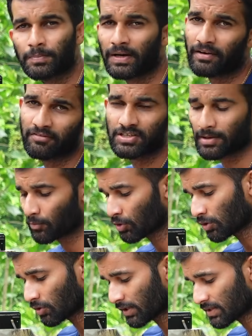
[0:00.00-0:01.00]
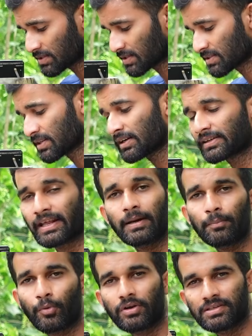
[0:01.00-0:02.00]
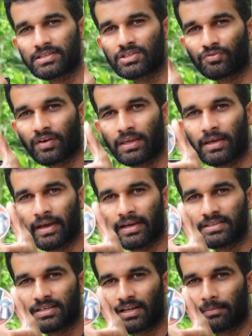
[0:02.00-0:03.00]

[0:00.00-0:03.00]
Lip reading: pellet which I'm going to test is the 10.65 H&N